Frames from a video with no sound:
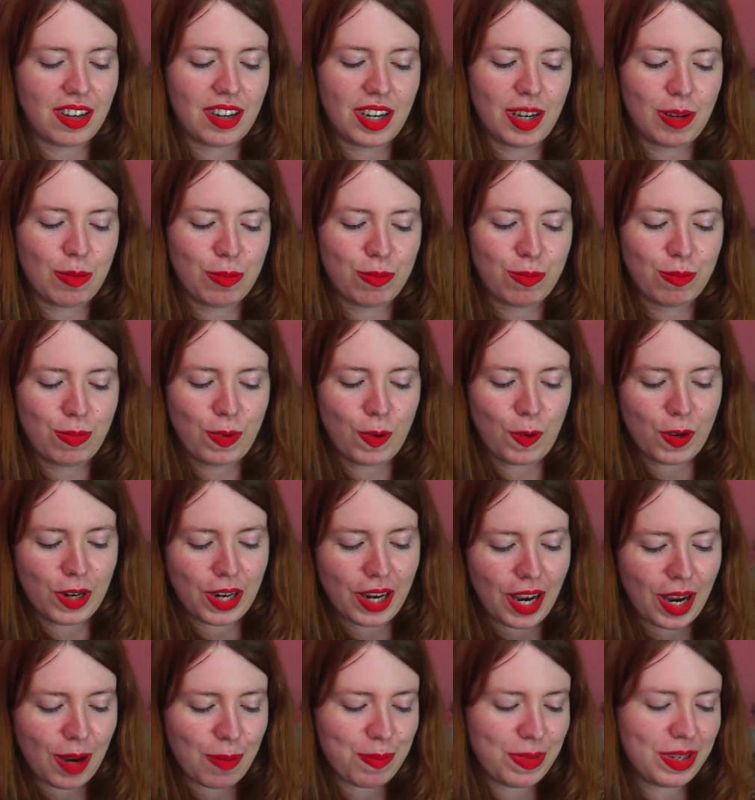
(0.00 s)
I'm very
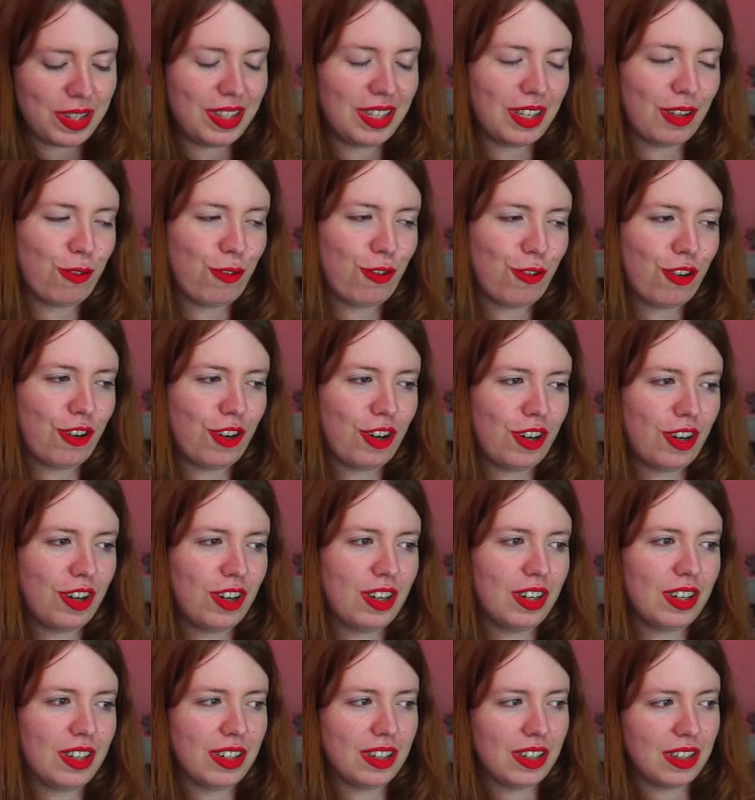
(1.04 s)
happy that for
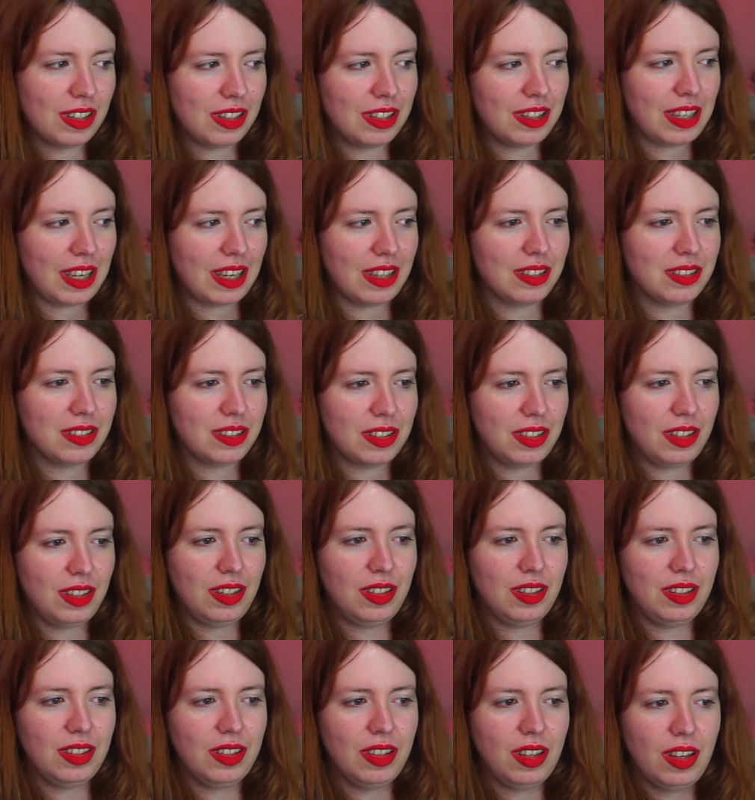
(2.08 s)
her,
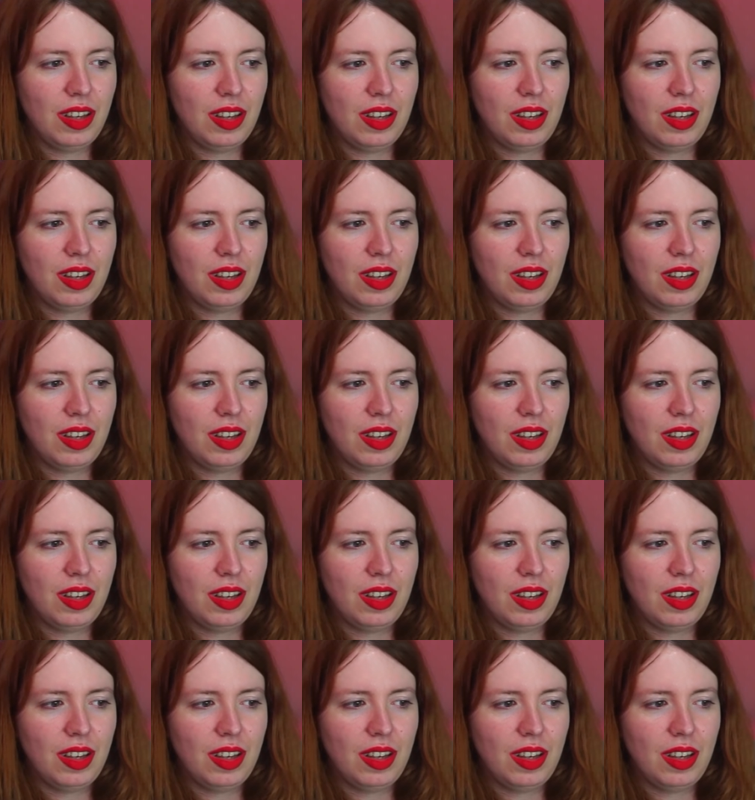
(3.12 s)
dancing,